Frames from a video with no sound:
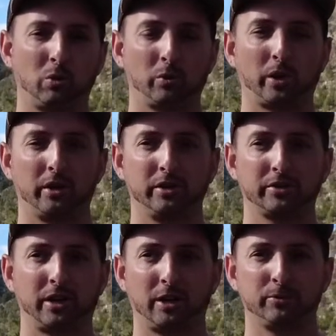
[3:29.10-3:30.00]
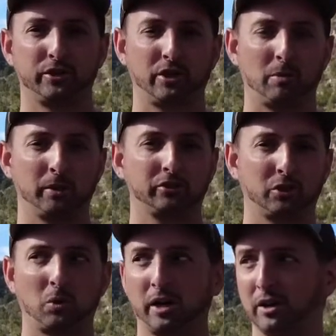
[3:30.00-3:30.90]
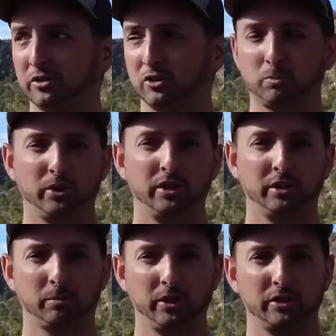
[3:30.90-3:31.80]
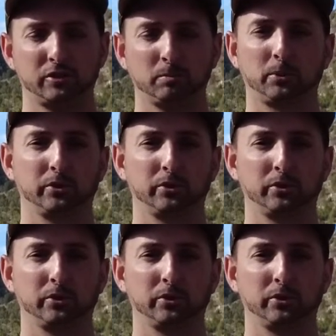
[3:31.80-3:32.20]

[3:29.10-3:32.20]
one wire at a time so you're not mixing wires. It's pretty simple to